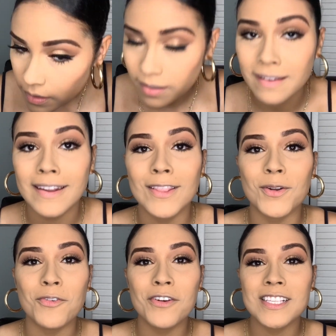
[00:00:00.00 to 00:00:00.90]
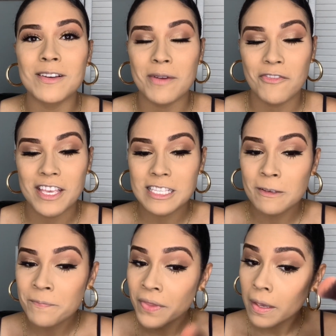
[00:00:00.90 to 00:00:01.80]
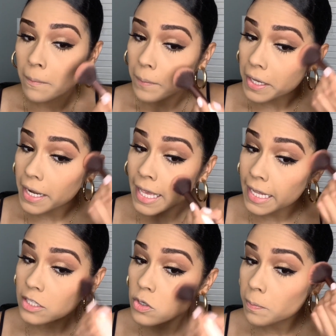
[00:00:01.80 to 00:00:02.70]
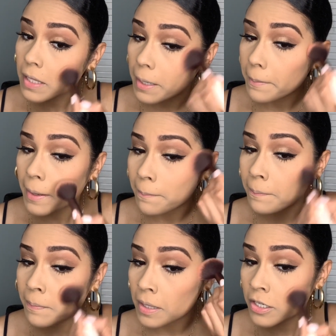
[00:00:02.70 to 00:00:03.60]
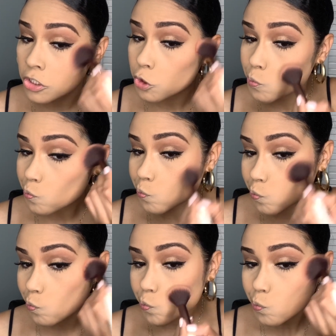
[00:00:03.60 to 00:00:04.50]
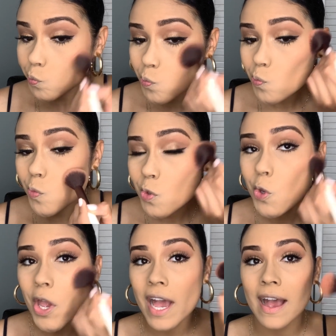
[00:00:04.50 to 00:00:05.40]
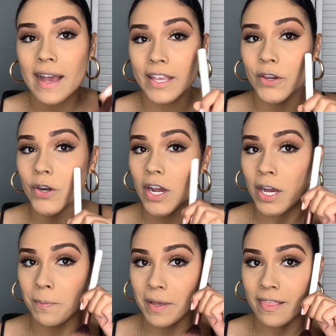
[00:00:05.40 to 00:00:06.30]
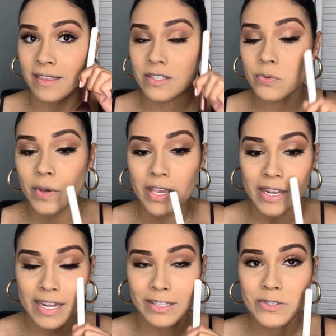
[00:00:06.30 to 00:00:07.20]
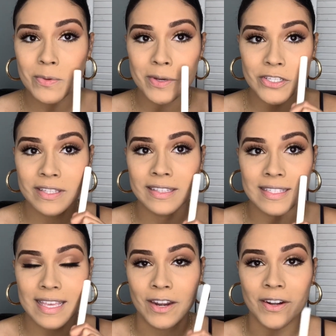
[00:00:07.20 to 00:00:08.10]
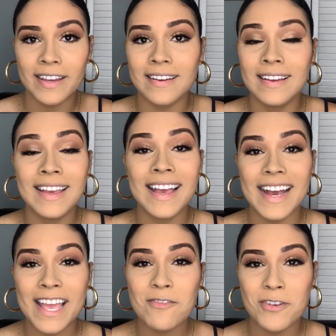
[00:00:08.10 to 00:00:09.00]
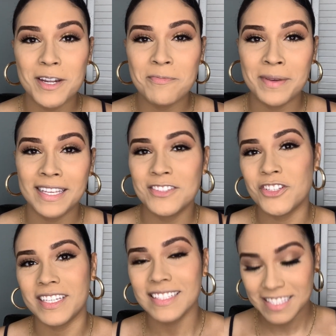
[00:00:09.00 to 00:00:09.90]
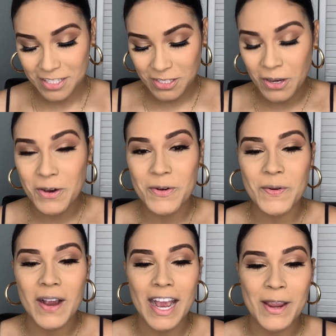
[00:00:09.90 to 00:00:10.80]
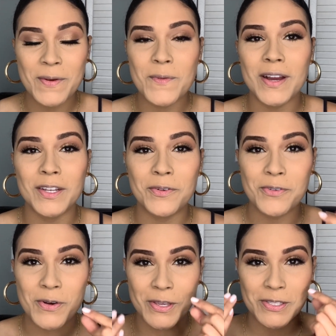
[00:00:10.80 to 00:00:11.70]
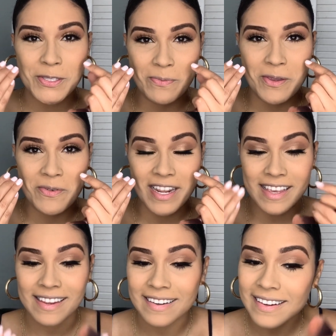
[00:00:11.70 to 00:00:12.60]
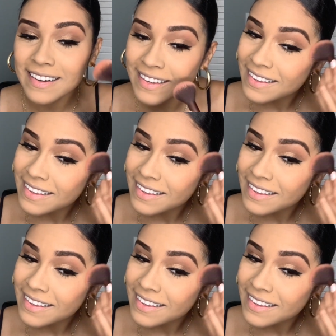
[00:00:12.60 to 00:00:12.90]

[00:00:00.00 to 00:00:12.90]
I had a little fuzz on my face, but I like to apply my blush higher up this way, not so much in this area. I have really big cheeks, so I don't want the focus to be right here.